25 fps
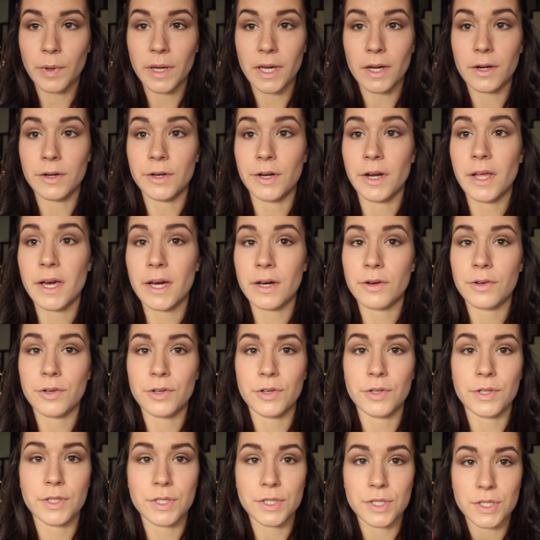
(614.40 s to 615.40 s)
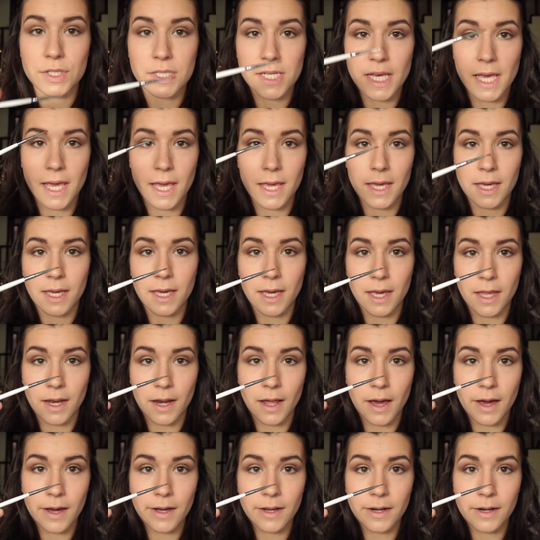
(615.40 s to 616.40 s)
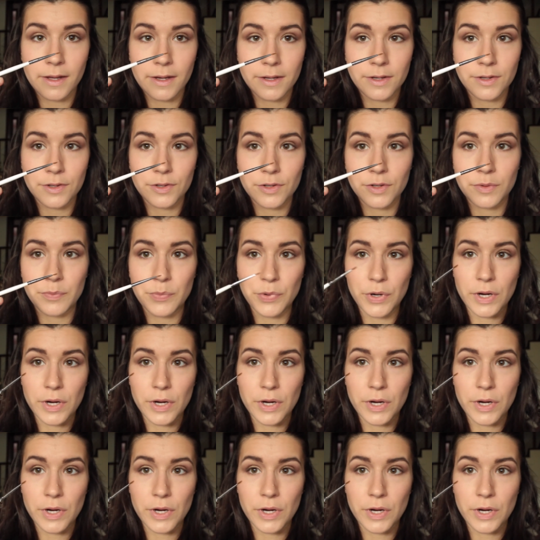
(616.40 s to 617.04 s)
We are now going to take an eyeliner